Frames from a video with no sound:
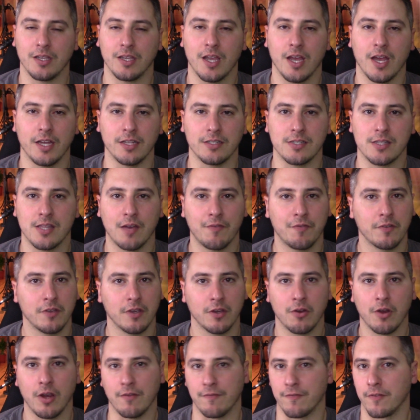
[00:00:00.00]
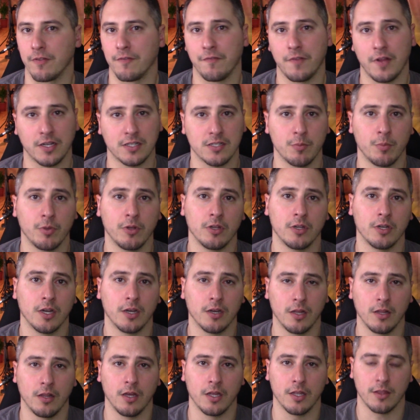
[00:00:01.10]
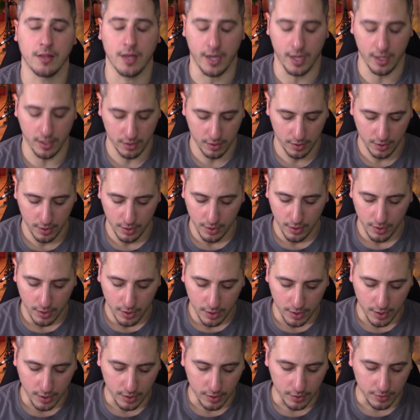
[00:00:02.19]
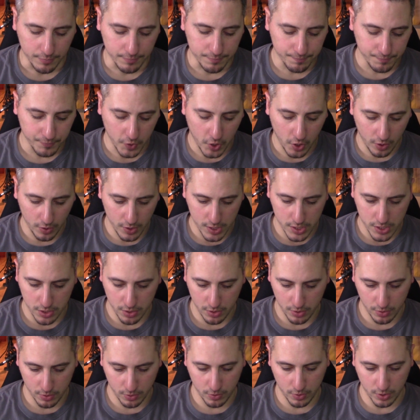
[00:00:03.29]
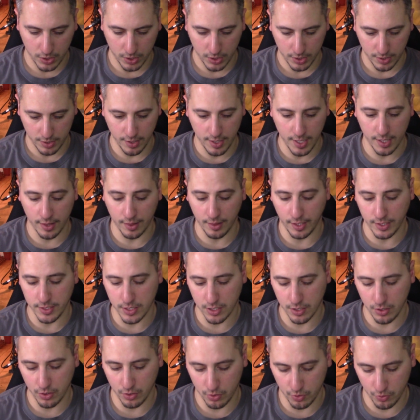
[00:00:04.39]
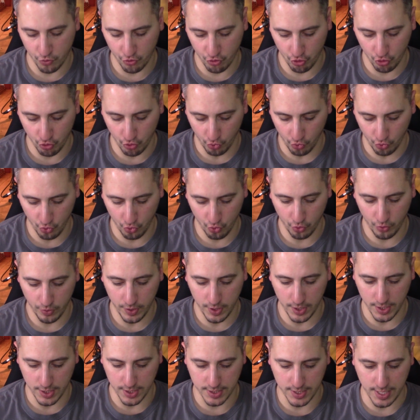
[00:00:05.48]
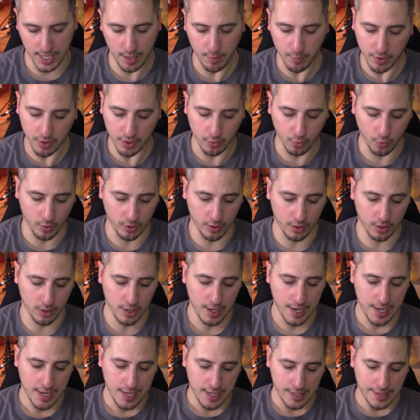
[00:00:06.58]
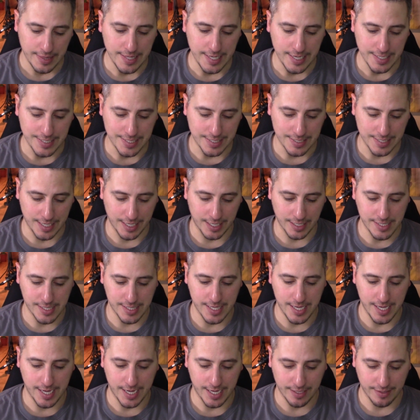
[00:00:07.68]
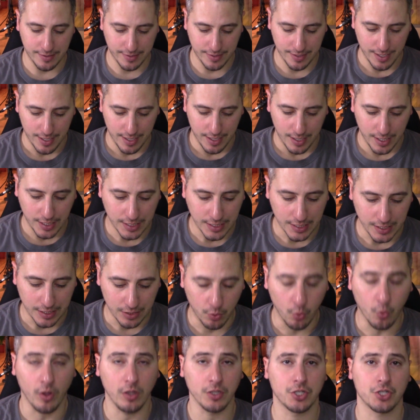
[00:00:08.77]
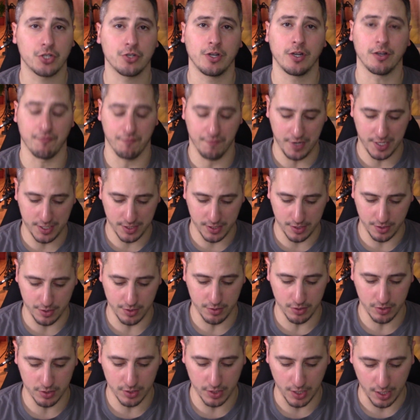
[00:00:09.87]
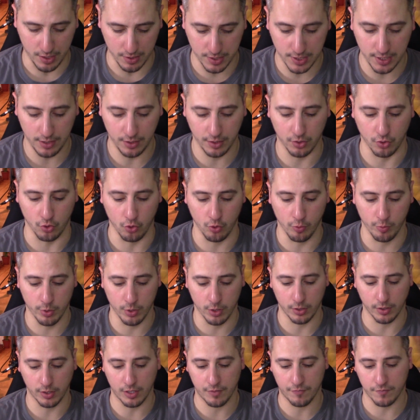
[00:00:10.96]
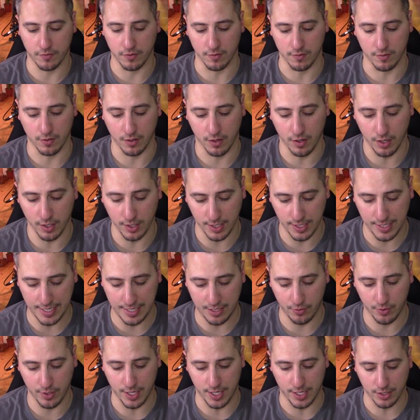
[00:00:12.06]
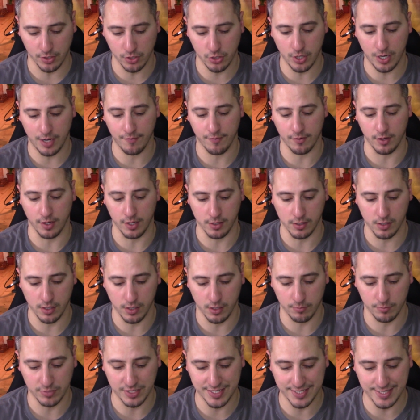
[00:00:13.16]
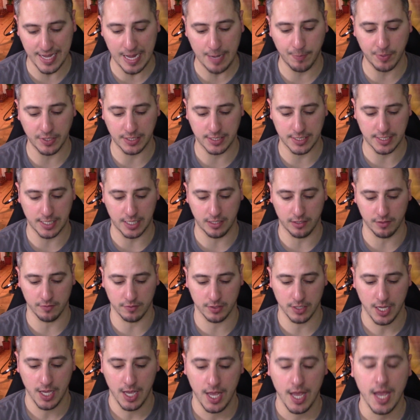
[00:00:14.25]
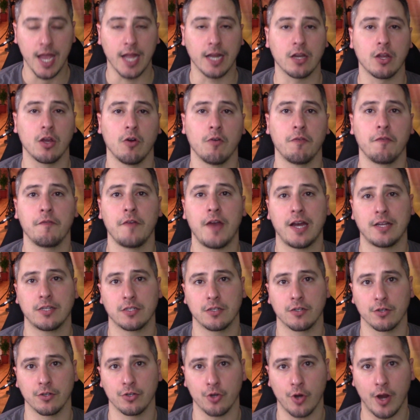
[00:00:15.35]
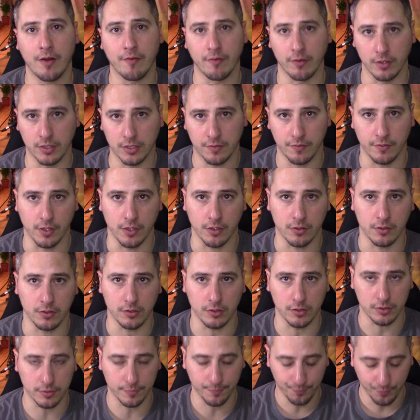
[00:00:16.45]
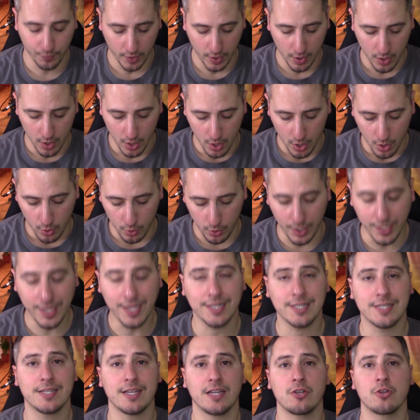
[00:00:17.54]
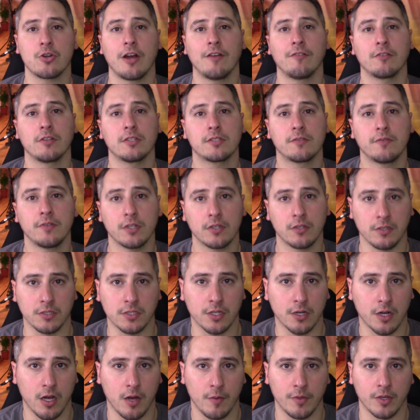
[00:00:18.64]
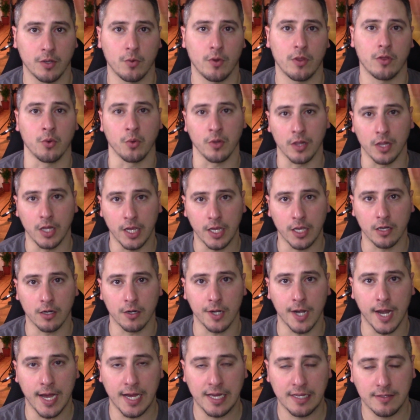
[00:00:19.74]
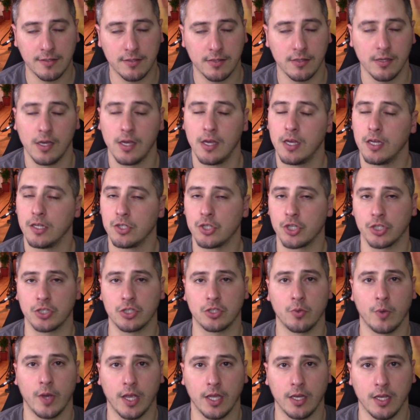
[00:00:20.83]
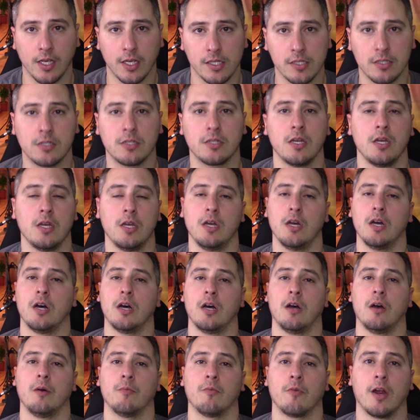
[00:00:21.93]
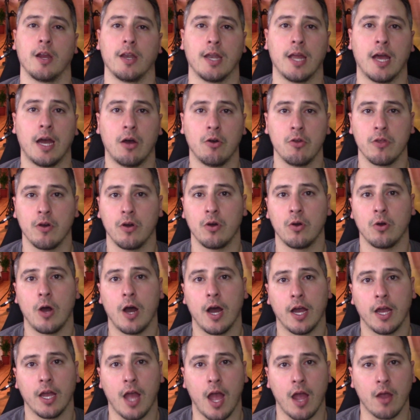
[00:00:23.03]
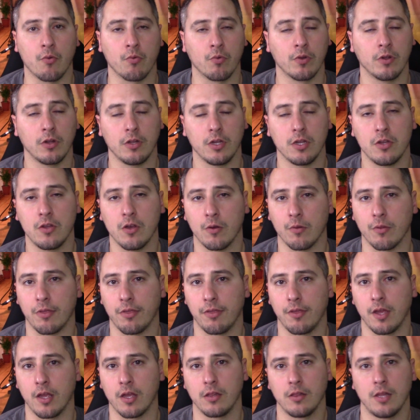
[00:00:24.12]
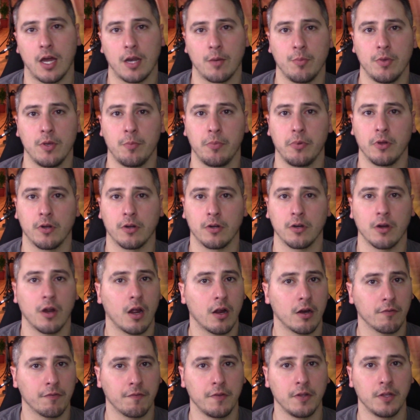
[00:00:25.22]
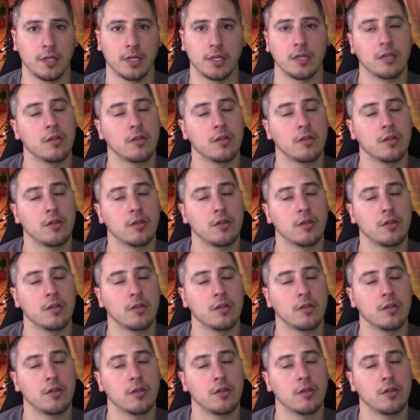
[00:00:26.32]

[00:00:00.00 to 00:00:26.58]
yeah, it's definitely great for the flexibility, and I like that. Also, then let's go to the statement where they said that Wall Street investors are telling Uber and Lyft to cut down on driver income, stop incentives, and go faster to driverless vehicles. Well, like I said, driverless vehicles are coming whether we like it or not, just the way it is. Right now, though, I really don't think a lot of people are feeling